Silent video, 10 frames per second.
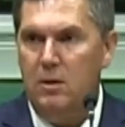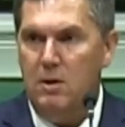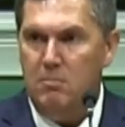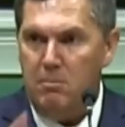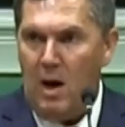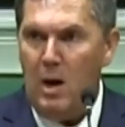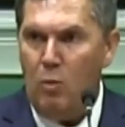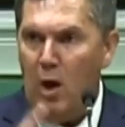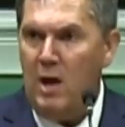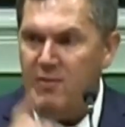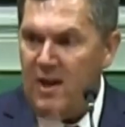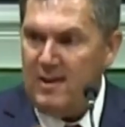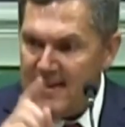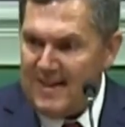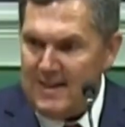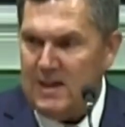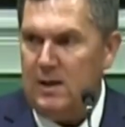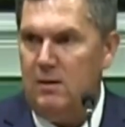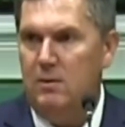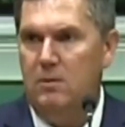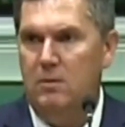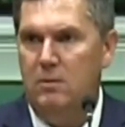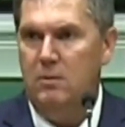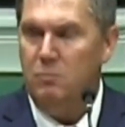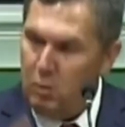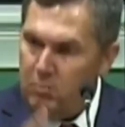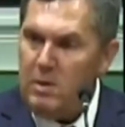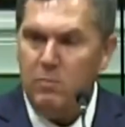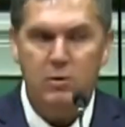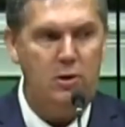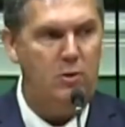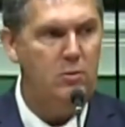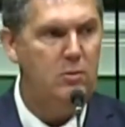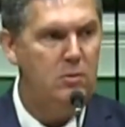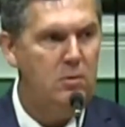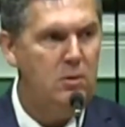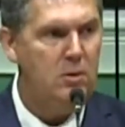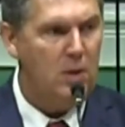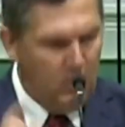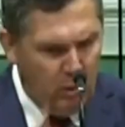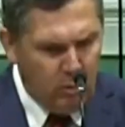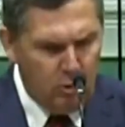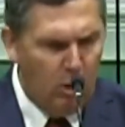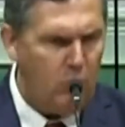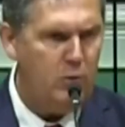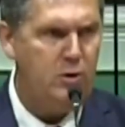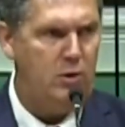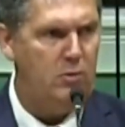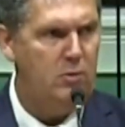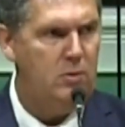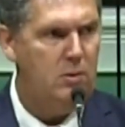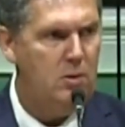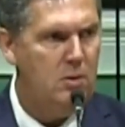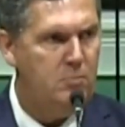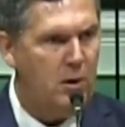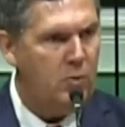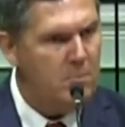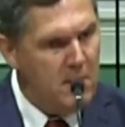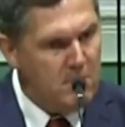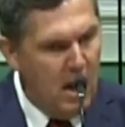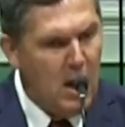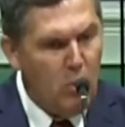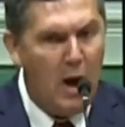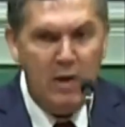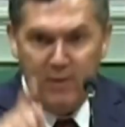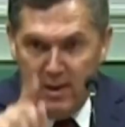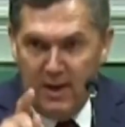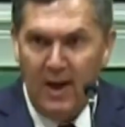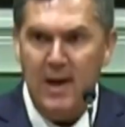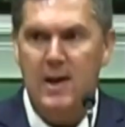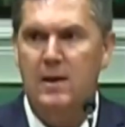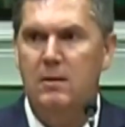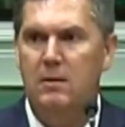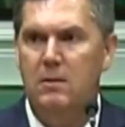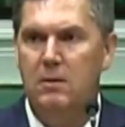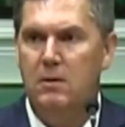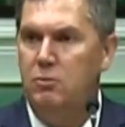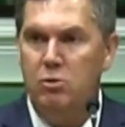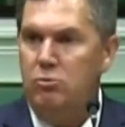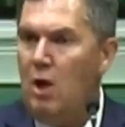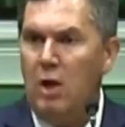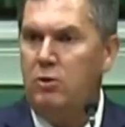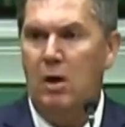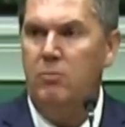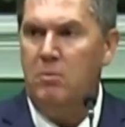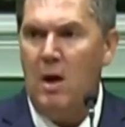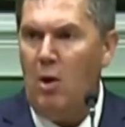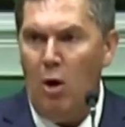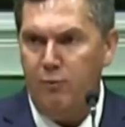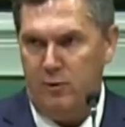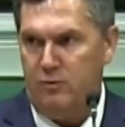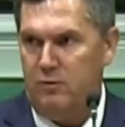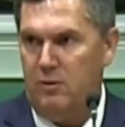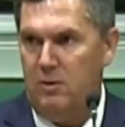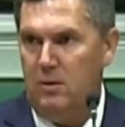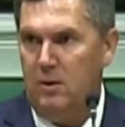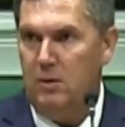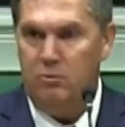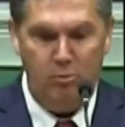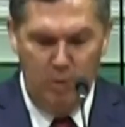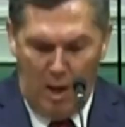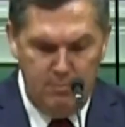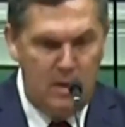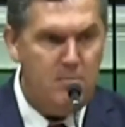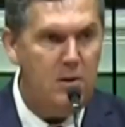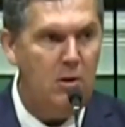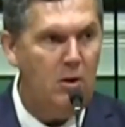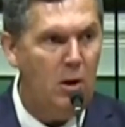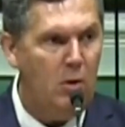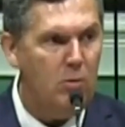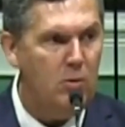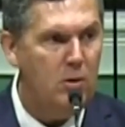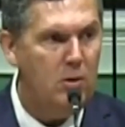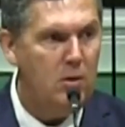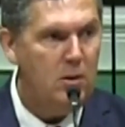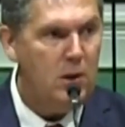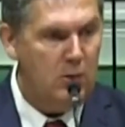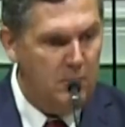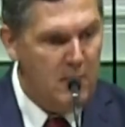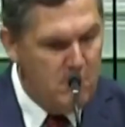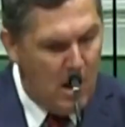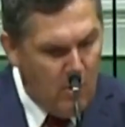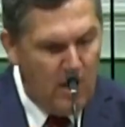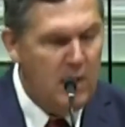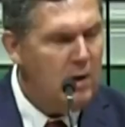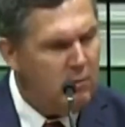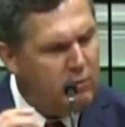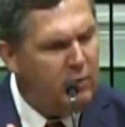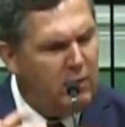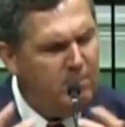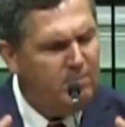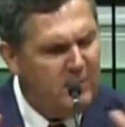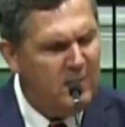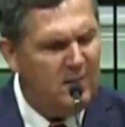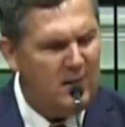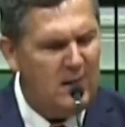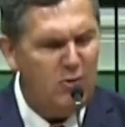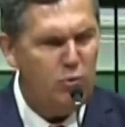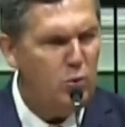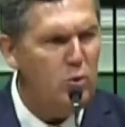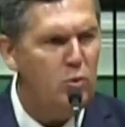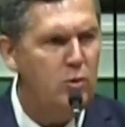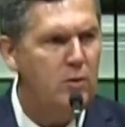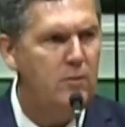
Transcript: My wife and I will meet with you. And we will talk with you. But it would be my wife and I. Do not come to my office. Do not meet me there alone. It would be my wife. And I was very, rude.